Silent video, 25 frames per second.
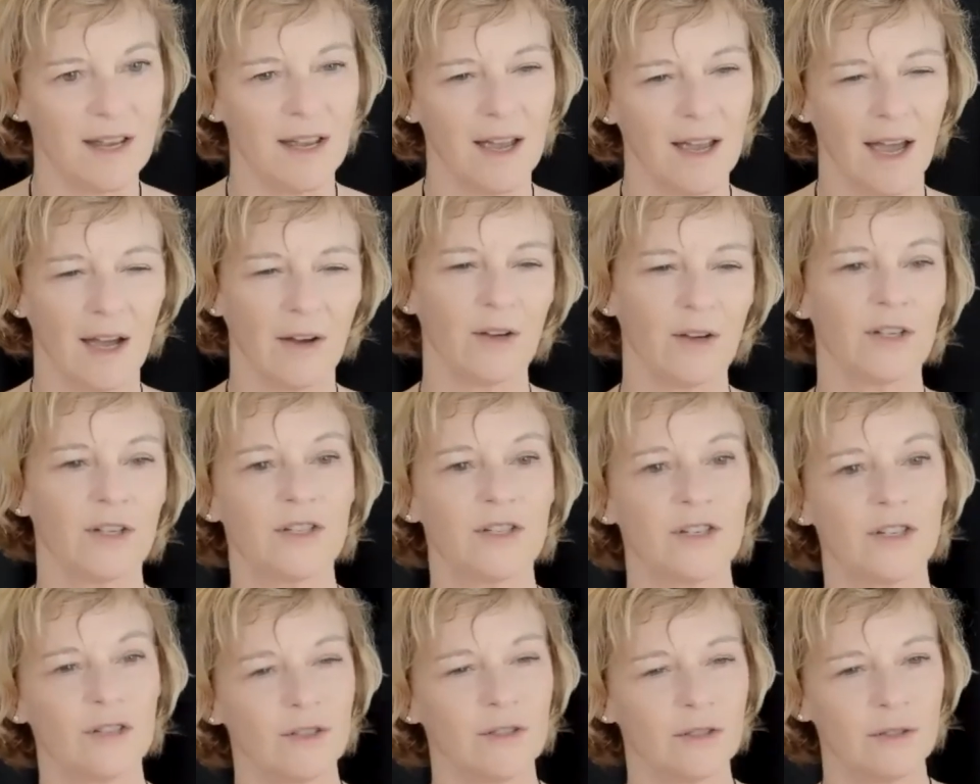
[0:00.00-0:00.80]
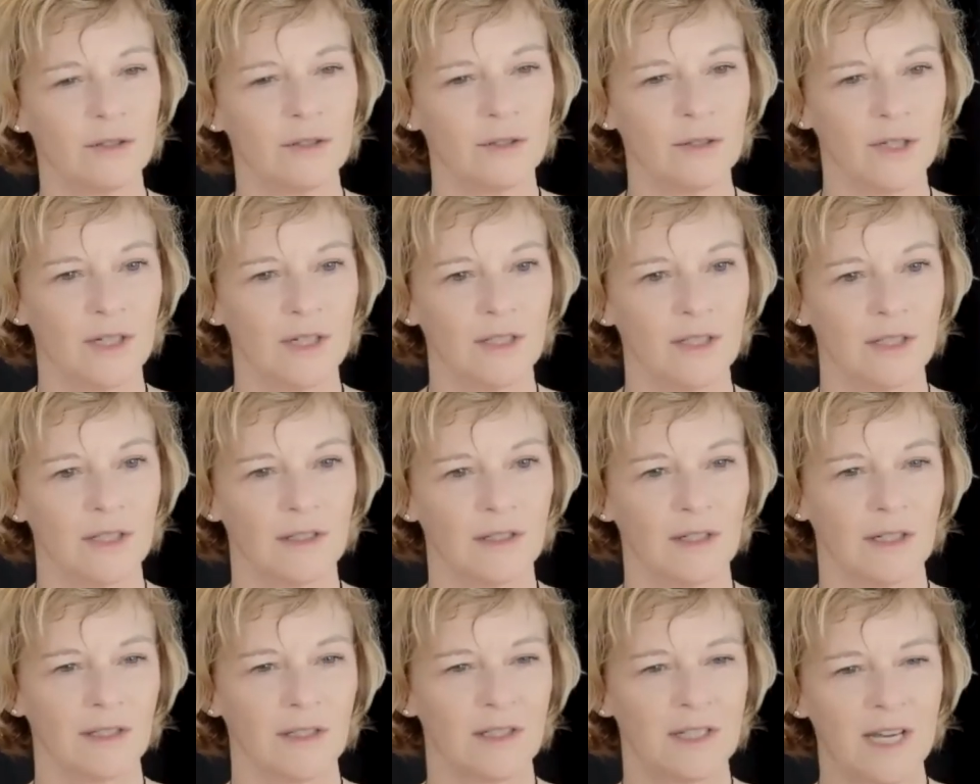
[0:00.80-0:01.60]
How could you
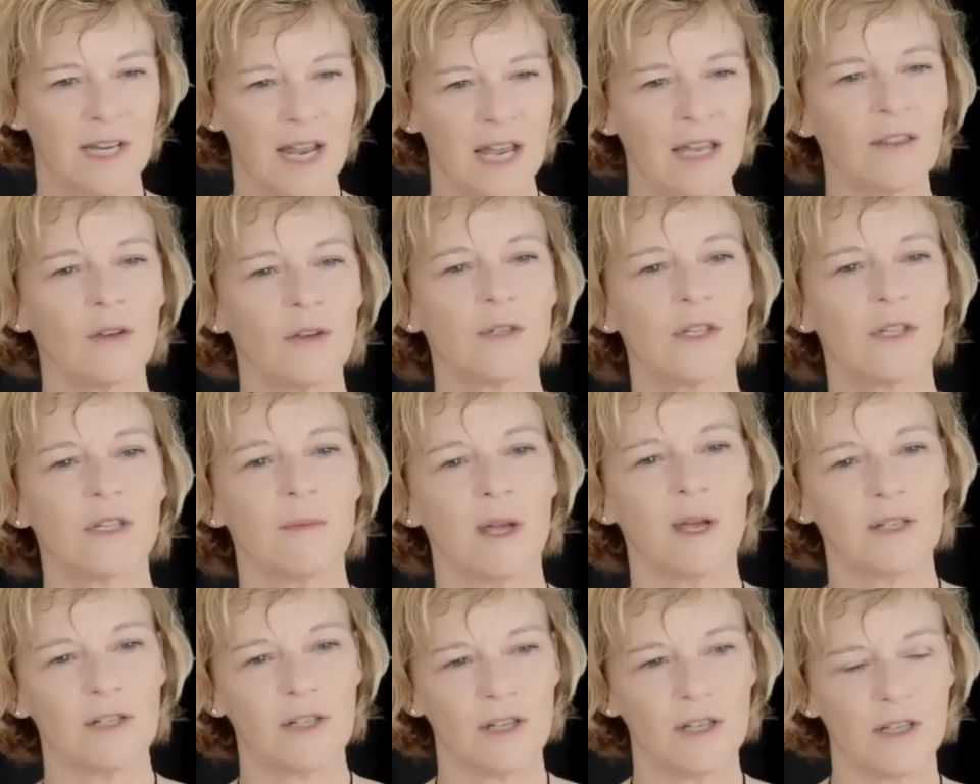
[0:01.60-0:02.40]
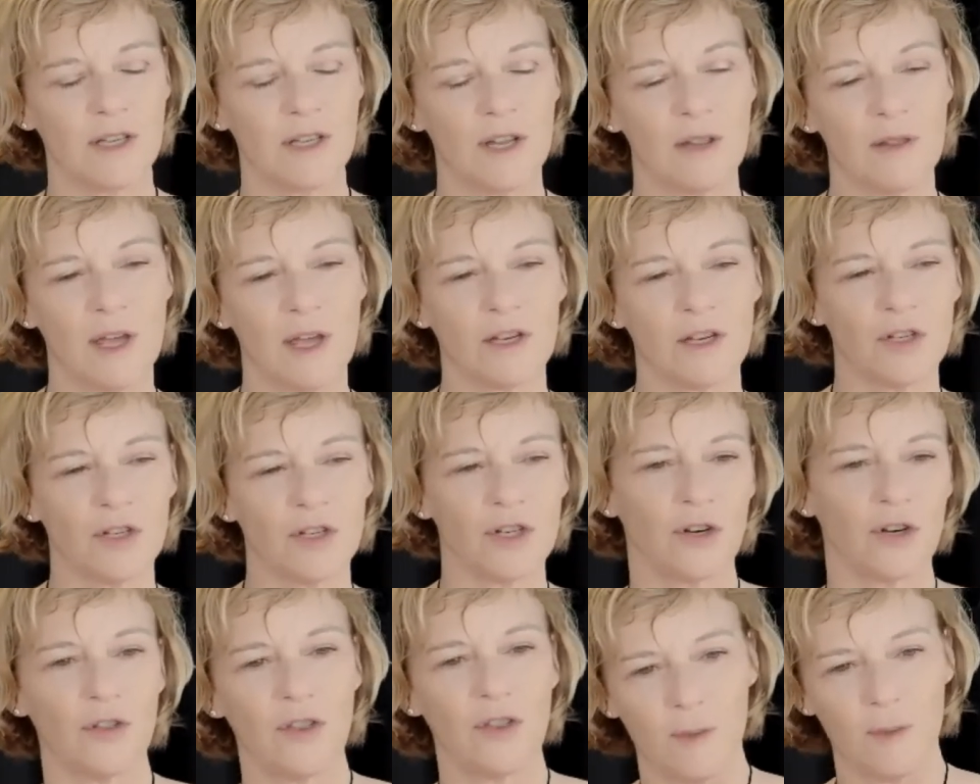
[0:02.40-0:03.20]
take those dimensions and then
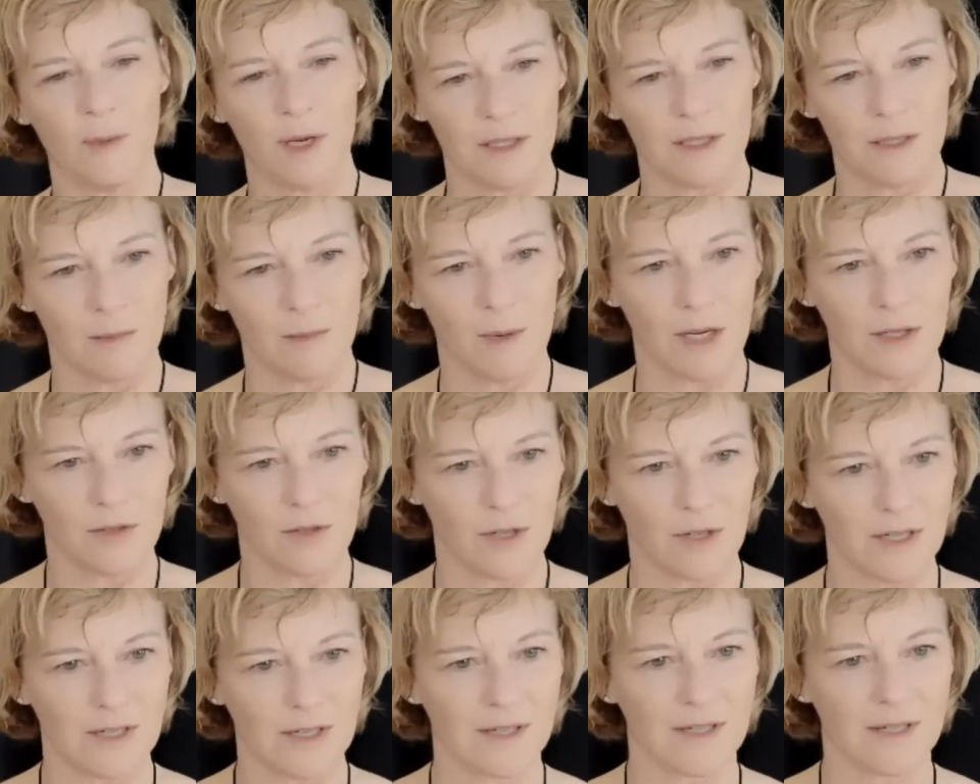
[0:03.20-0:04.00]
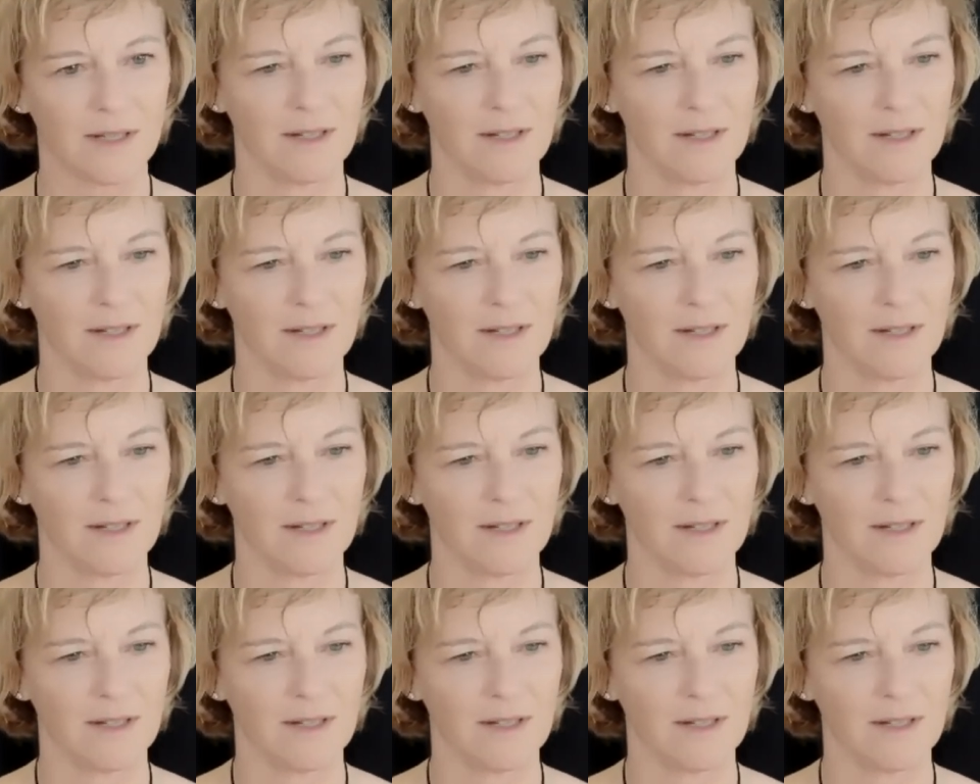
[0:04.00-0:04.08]
turn them into metrics?